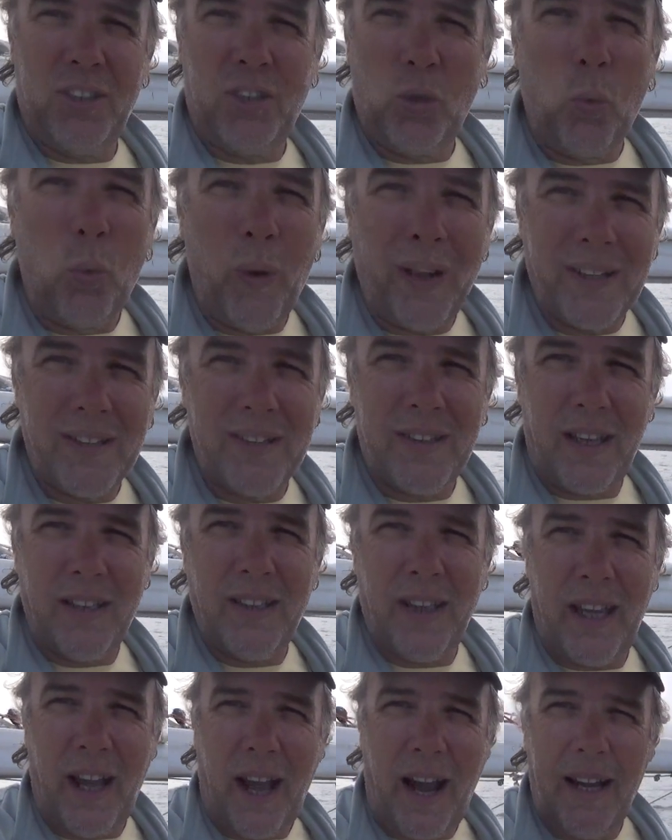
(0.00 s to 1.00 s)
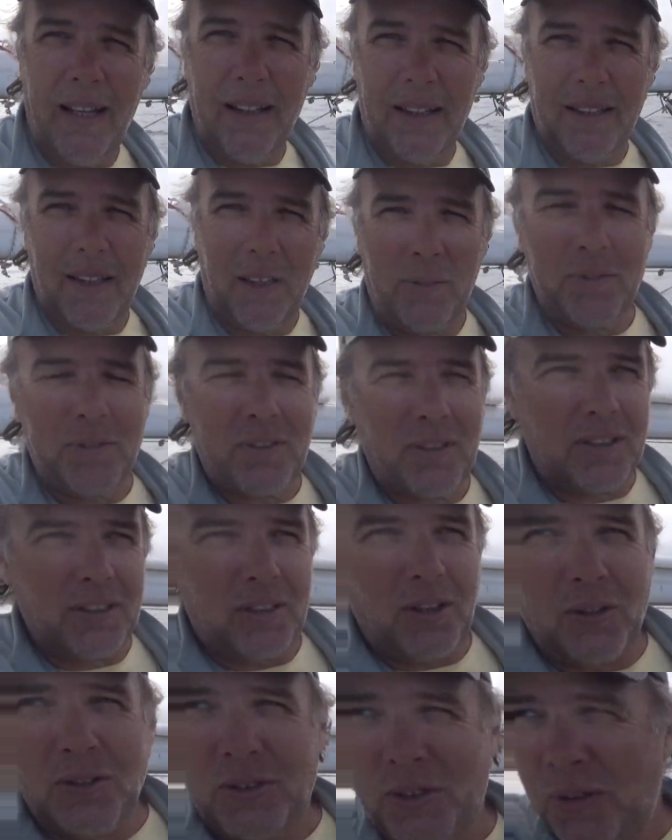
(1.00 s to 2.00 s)
Whitsunday Island. I was going
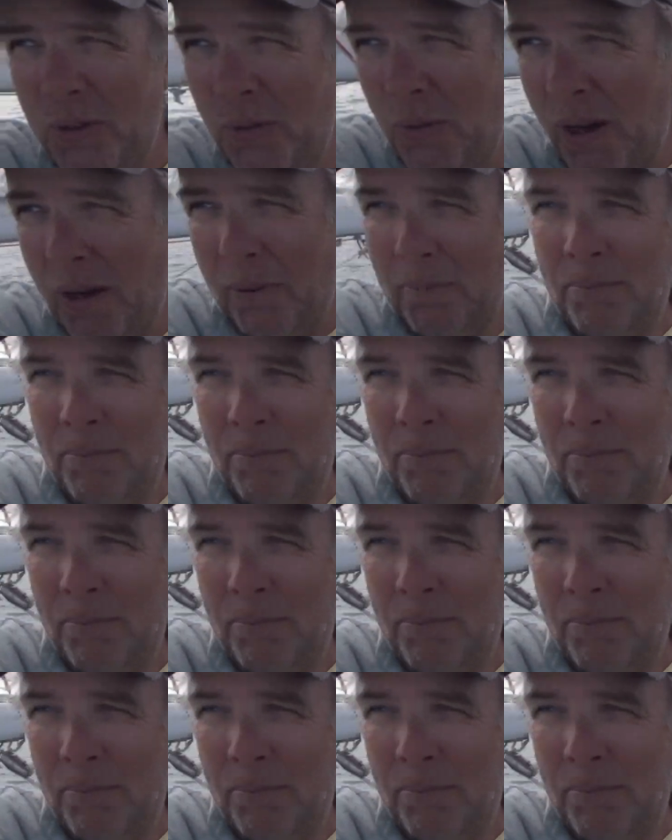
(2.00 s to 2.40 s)
to go to